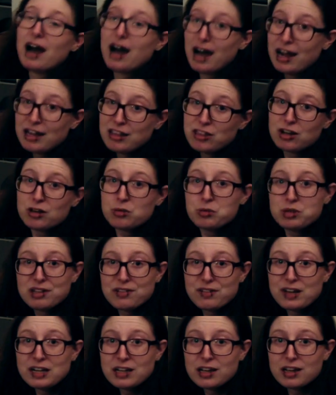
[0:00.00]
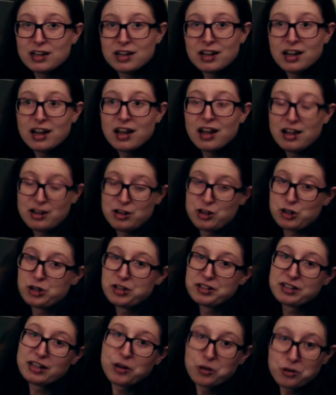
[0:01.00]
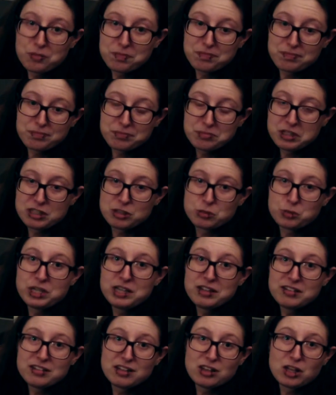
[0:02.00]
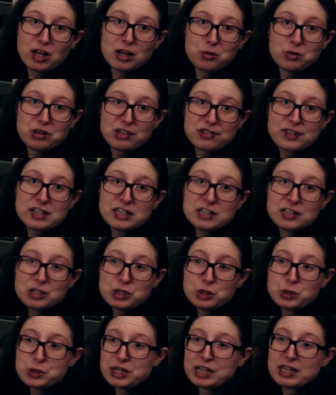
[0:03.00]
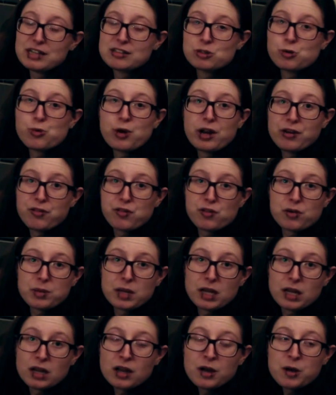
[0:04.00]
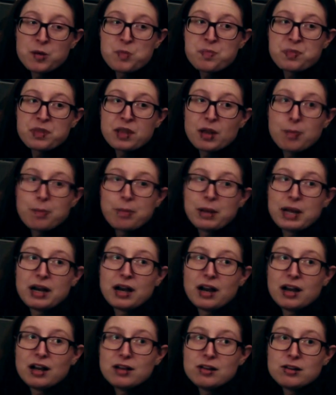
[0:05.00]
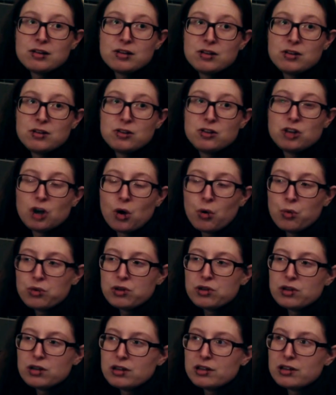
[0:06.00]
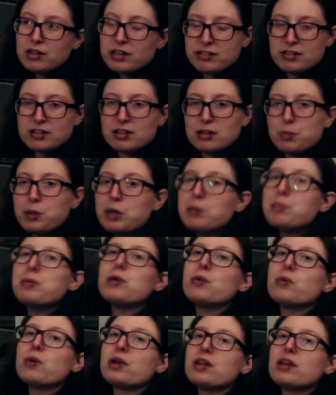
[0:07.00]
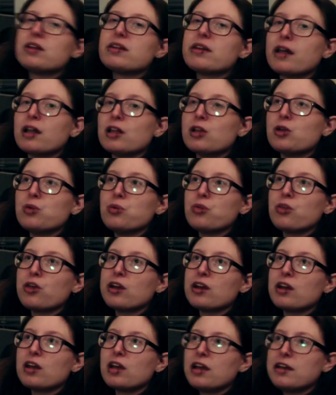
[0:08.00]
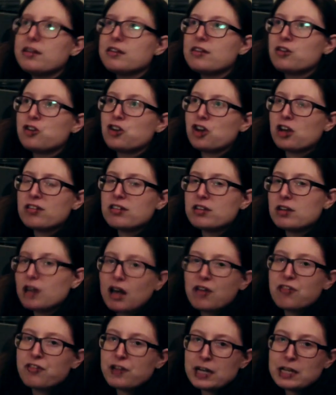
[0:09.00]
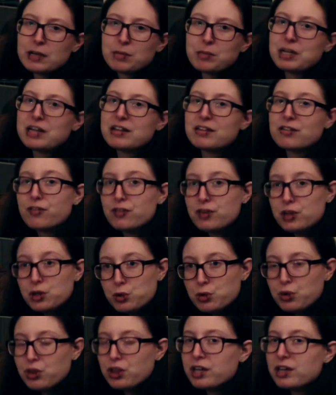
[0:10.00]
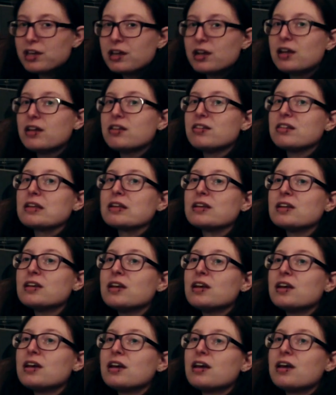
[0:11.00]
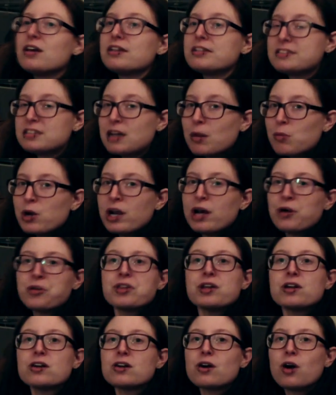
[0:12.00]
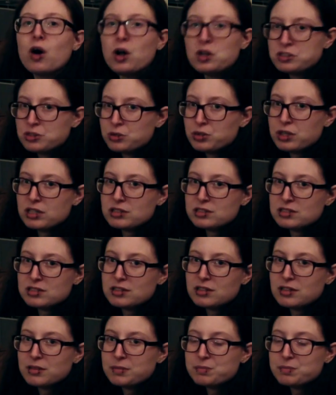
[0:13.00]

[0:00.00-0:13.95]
I thought it was funny. Turns out McSweeney's thought it was funny too, and that's great for me. But don't listen to people when they tell you that it's just not funny, because if you think it is, someone out there also does.